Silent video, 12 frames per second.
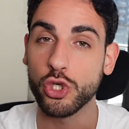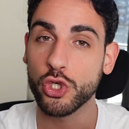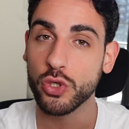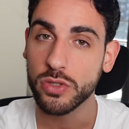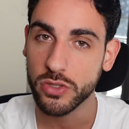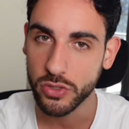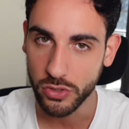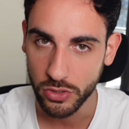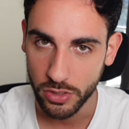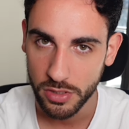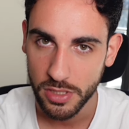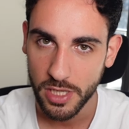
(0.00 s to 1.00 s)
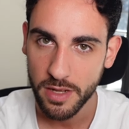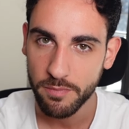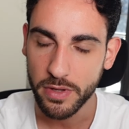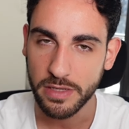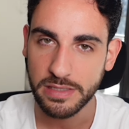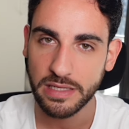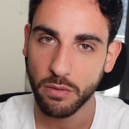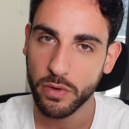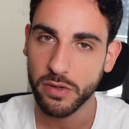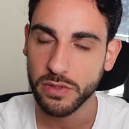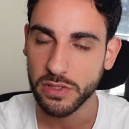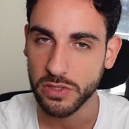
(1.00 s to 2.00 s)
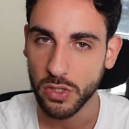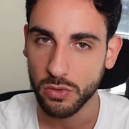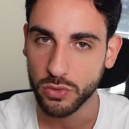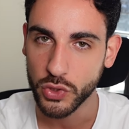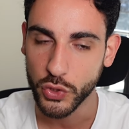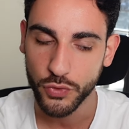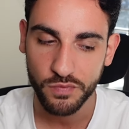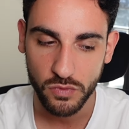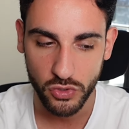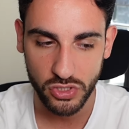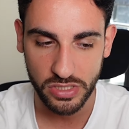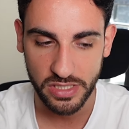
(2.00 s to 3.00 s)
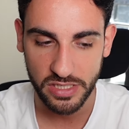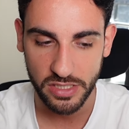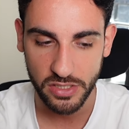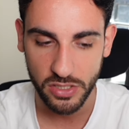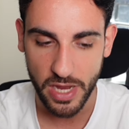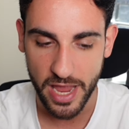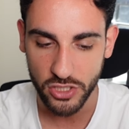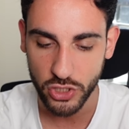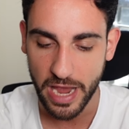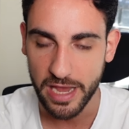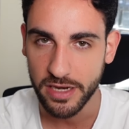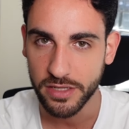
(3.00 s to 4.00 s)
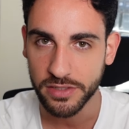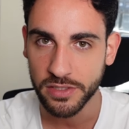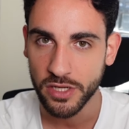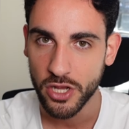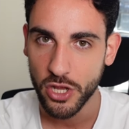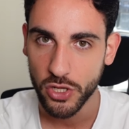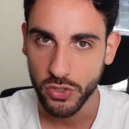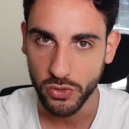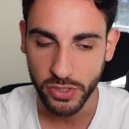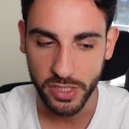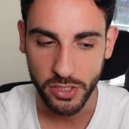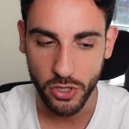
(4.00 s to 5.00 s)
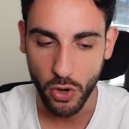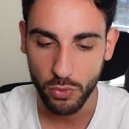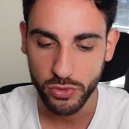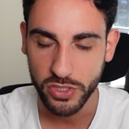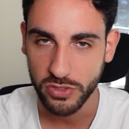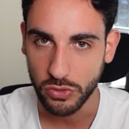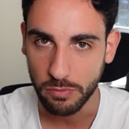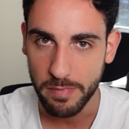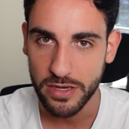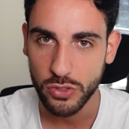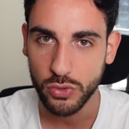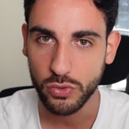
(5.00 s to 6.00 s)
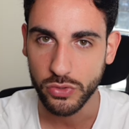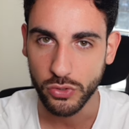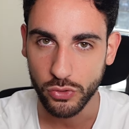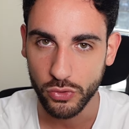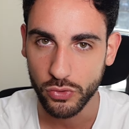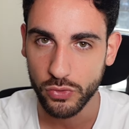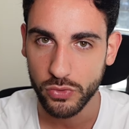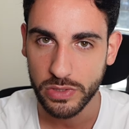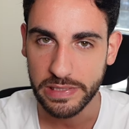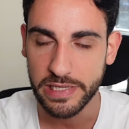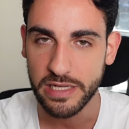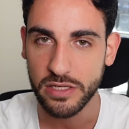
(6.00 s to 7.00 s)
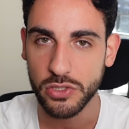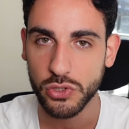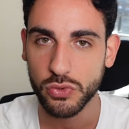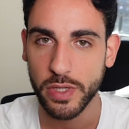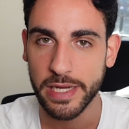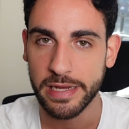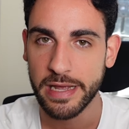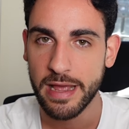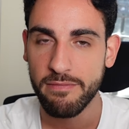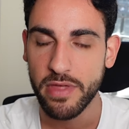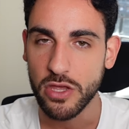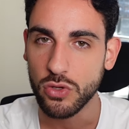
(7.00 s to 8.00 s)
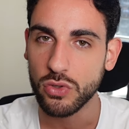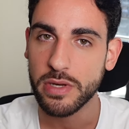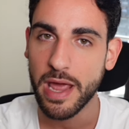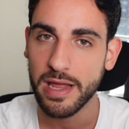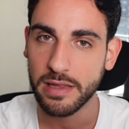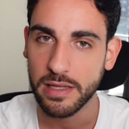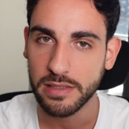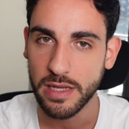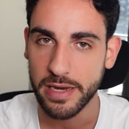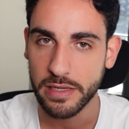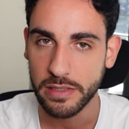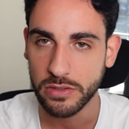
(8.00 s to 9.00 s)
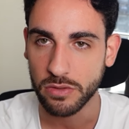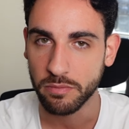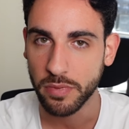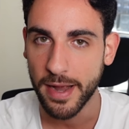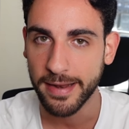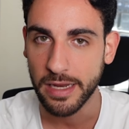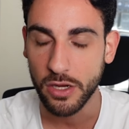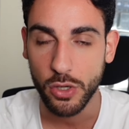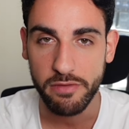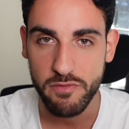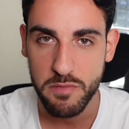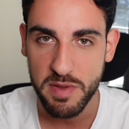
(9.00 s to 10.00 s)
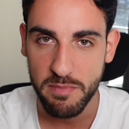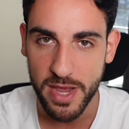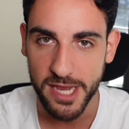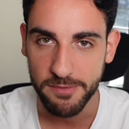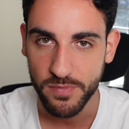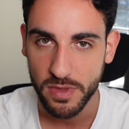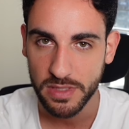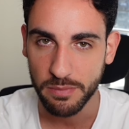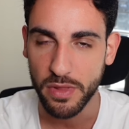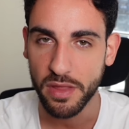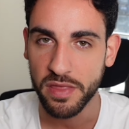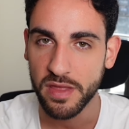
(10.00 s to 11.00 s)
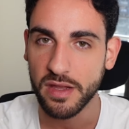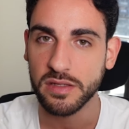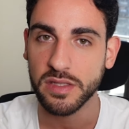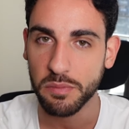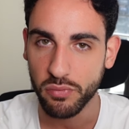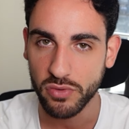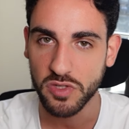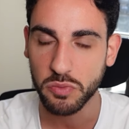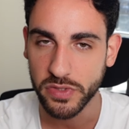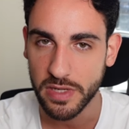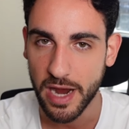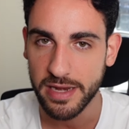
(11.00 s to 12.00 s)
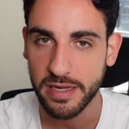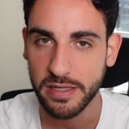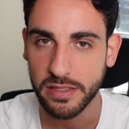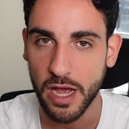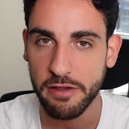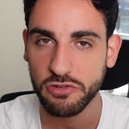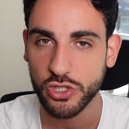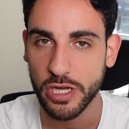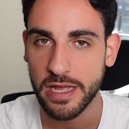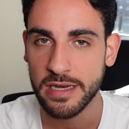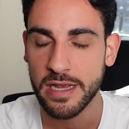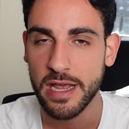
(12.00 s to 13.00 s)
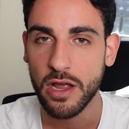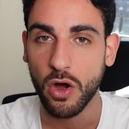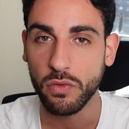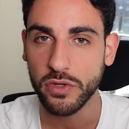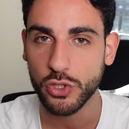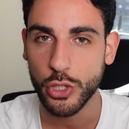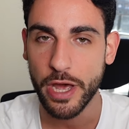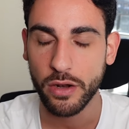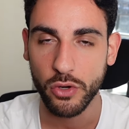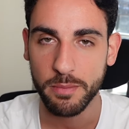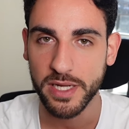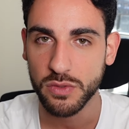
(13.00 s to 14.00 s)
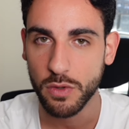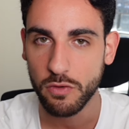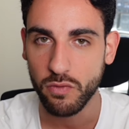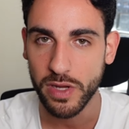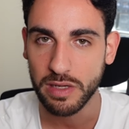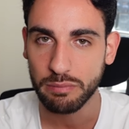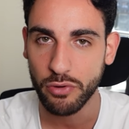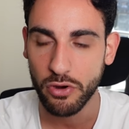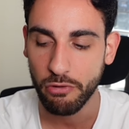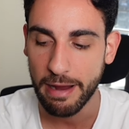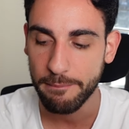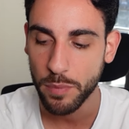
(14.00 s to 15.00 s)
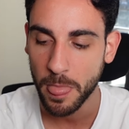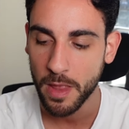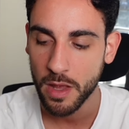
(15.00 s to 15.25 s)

should do because someone else has told you? Usually educators, usually coaches or mentors or gurus in the industry that you take these ideas on blindly. Could even be me. Some of the things, the principles, the ideas I've shared on this channel or in my twelve week program.